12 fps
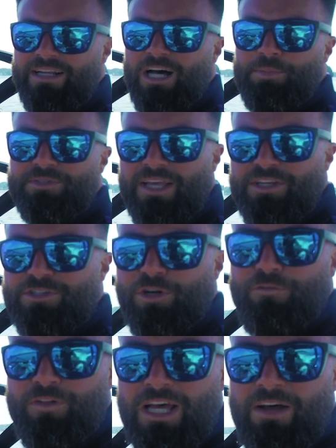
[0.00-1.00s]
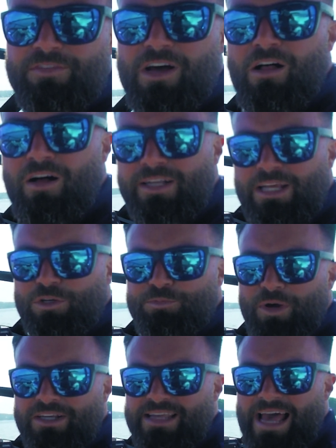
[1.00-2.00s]
to upstate surf left, all I did was
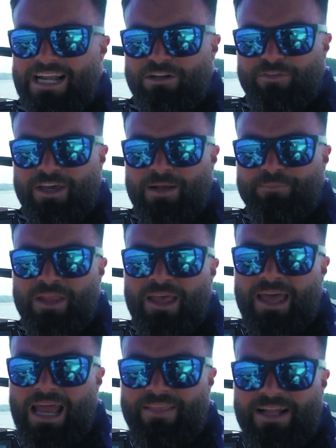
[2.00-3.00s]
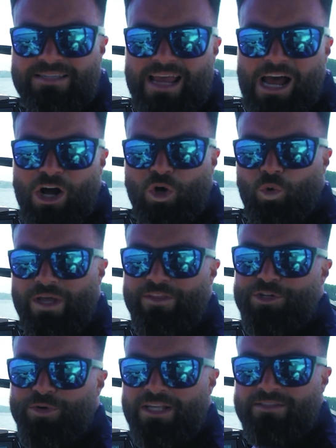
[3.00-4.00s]
press activate, and that's how quick
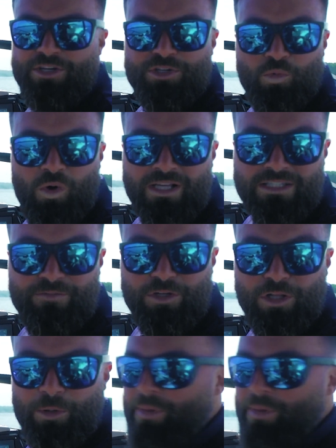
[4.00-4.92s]
the transition was. If you look